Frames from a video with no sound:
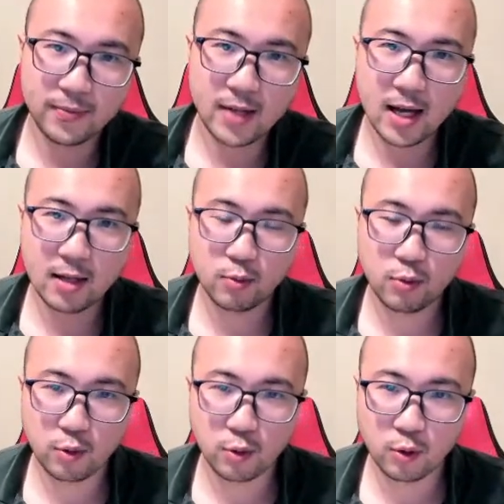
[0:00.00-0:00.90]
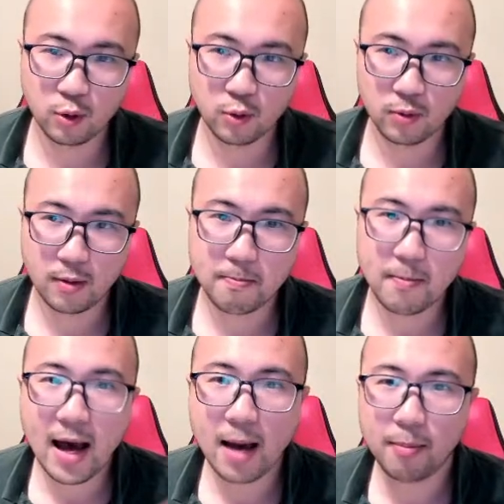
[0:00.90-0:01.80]
and to
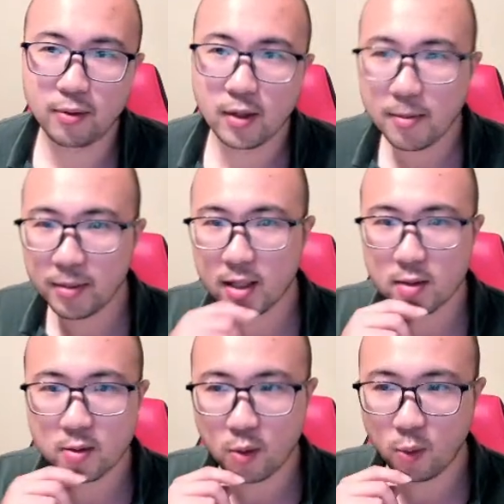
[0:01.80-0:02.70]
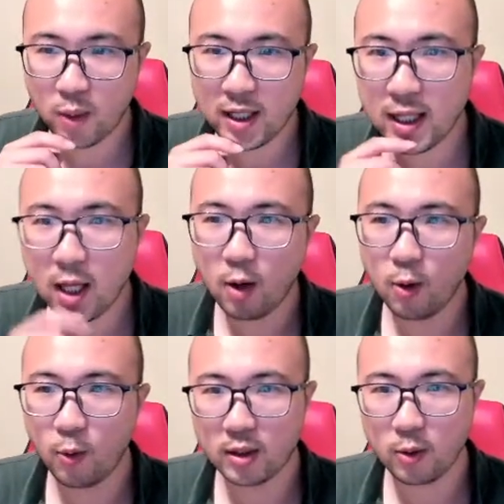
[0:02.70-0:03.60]
map, because we know
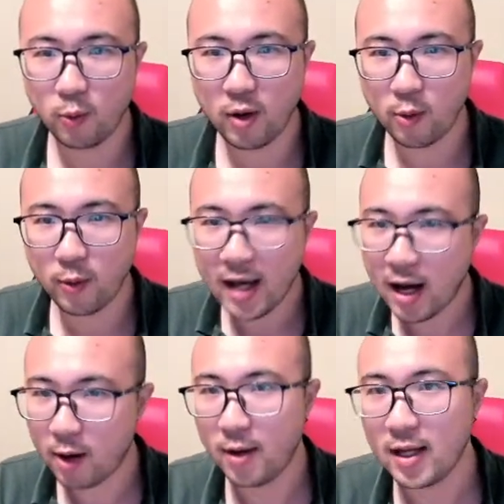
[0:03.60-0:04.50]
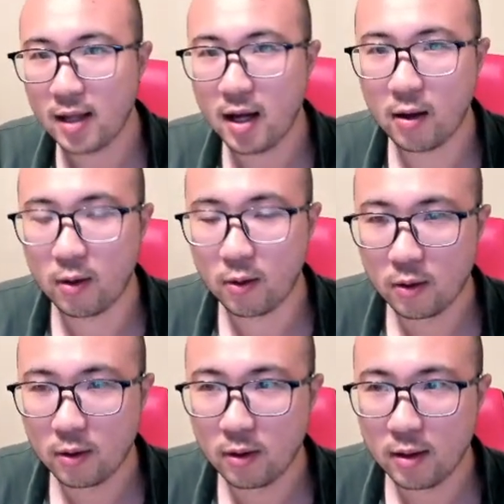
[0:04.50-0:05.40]
where we are right now
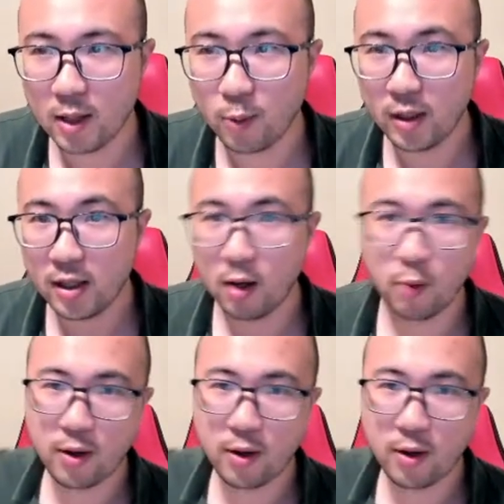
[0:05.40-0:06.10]
and we know where